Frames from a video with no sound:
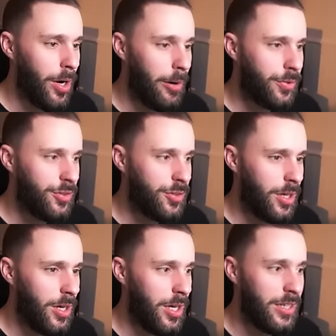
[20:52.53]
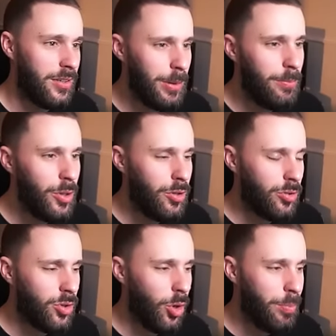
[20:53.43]
up for a turn. But the Mew could
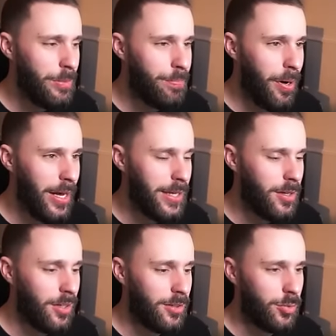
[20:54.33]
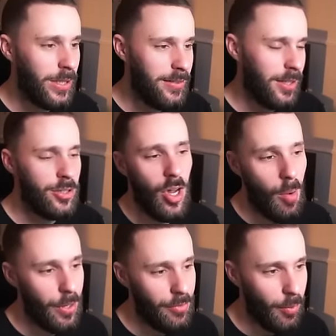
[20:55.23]
just copy bite, can't it? So I need to get the
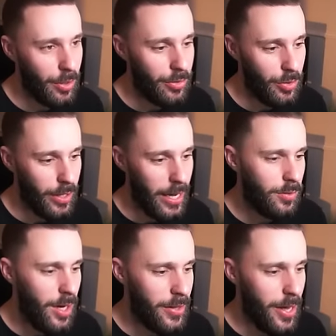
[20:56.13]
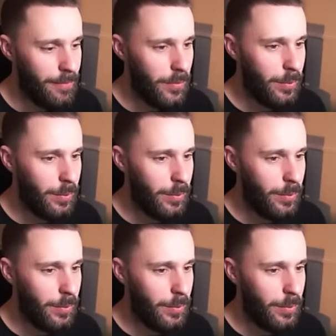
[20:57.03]
Charm on it if I want to do that. Right then.